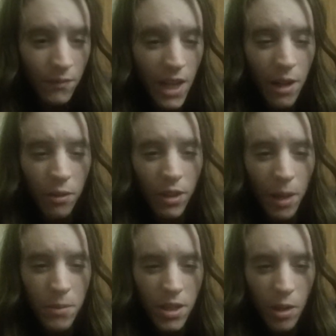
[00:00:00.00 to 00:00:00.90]
I don't
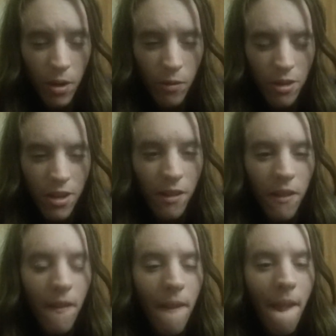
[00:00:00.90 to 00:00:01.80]
claim to know everything,
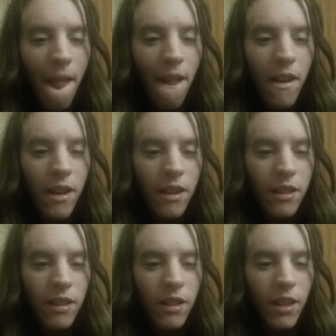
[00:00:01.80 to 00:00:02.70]

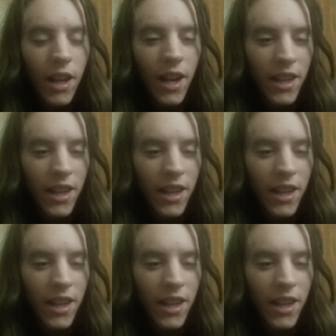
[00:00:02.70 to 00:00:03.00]
and